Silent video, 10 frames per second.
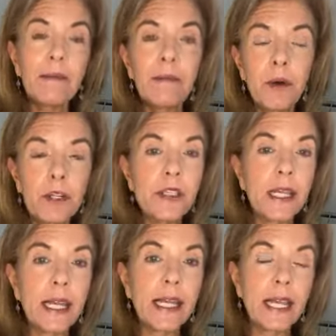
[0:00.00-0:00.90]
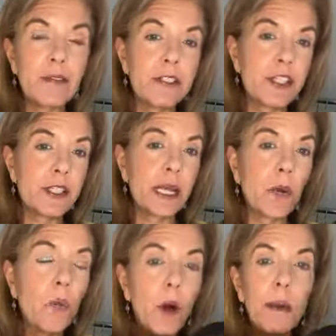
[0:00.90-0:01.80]
I personally like it if it's
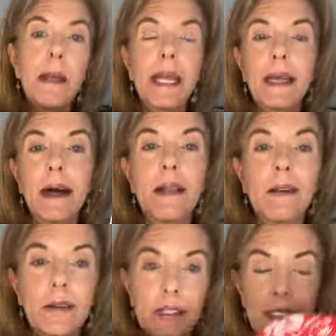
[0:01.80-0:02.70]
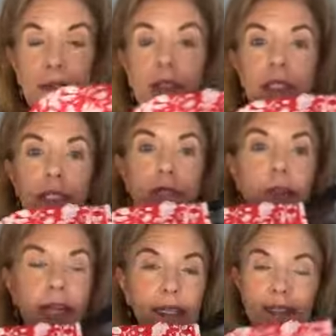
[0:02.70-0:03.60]
just like one main color. This is
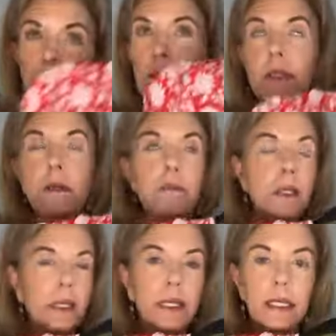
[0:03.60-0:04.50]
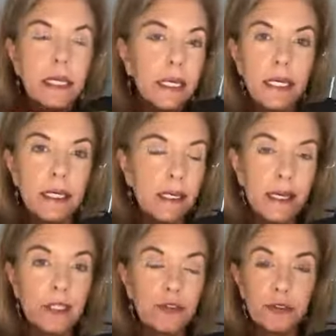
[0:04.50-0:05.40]
obviously red. This comes in a million
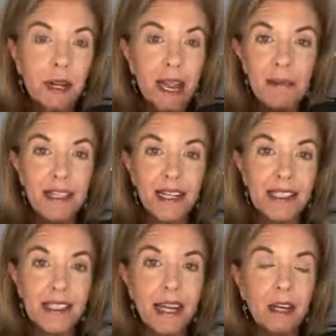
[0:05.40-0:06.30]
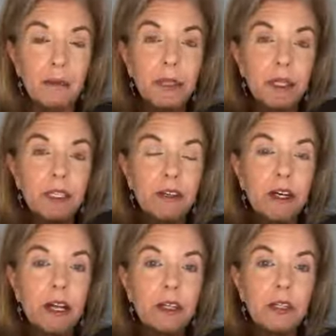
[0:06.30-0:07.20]
and true Amazon style, a million
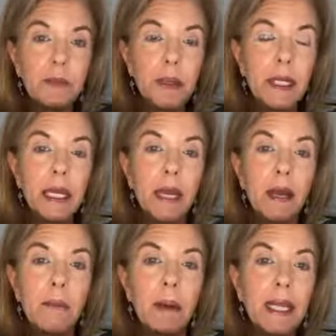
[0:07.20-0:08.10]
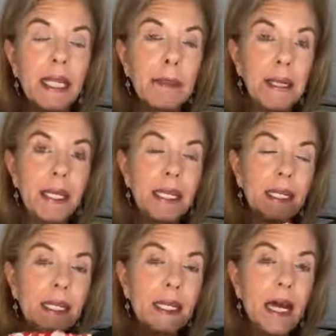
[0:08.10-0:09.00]
different colors. But by
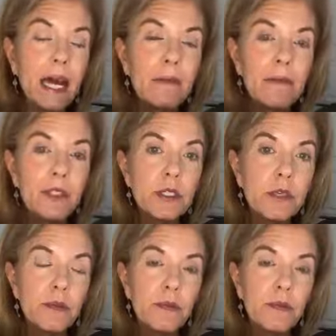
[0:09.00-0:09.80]
keeping it um,